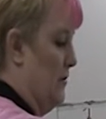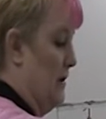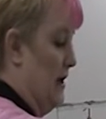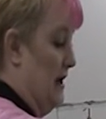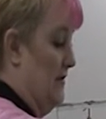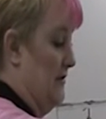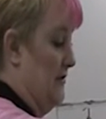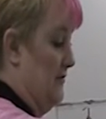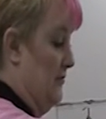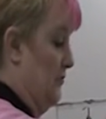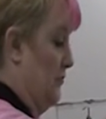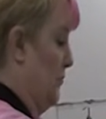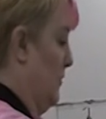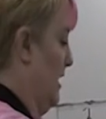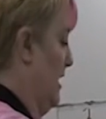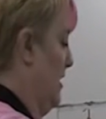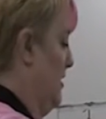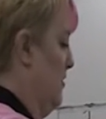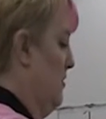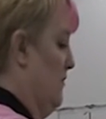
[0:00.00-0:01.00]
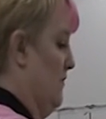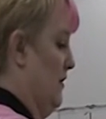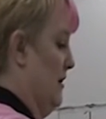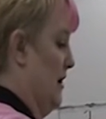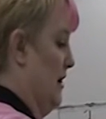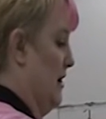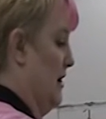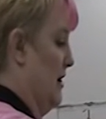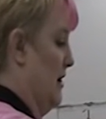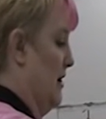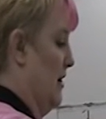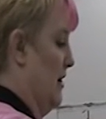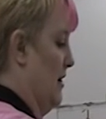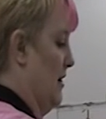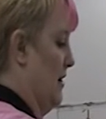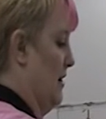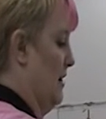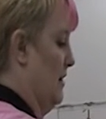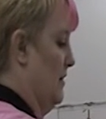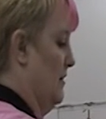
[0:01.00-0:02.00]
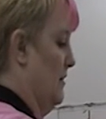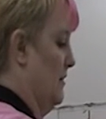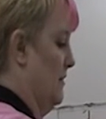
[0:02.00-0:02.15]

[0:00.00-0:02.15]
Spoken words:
this is way over here,